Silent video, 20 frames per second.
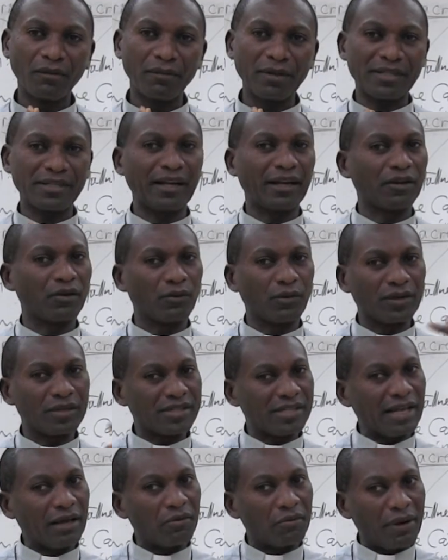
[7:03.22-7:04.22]
Basically, we
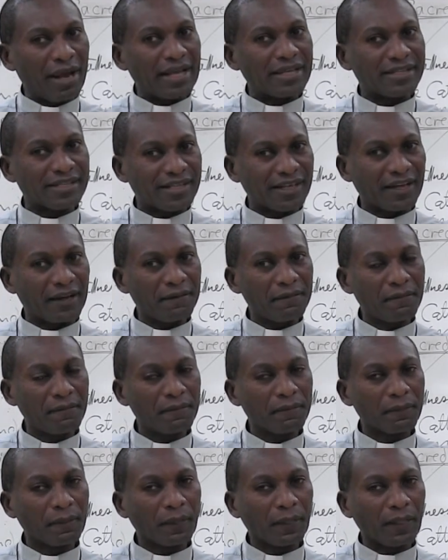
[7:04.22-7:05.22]
say rest, okay?
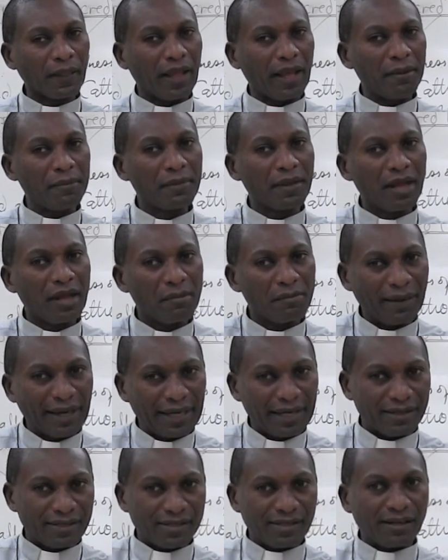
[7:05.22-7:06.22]
Okay?
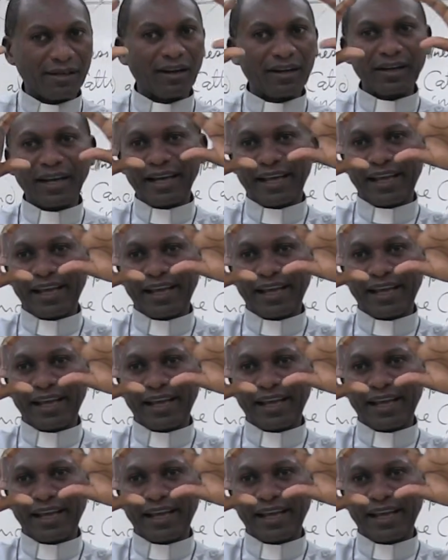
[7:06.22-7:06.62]
But it's not